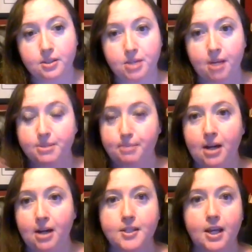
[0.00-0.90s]
sometimes
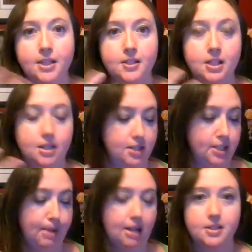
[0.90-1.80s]
parasites and a
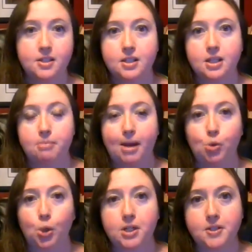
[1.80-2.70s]
disbalance in
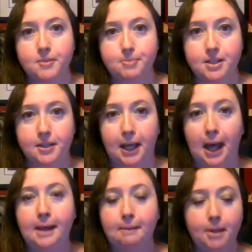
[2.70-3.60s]
microorganisms in the
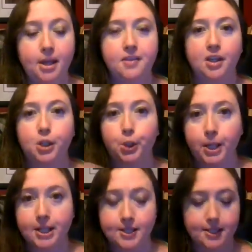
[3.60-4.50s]
gut that can
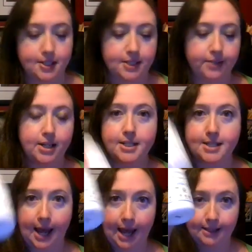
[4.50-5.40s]
create sensitivities.
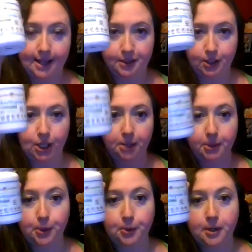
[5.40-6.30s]
I like the herb
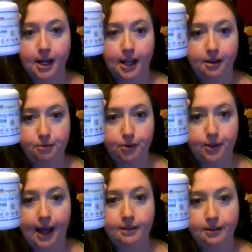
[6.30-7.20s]
Huinia
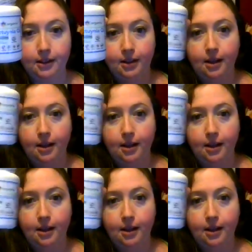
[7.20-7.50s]
for that.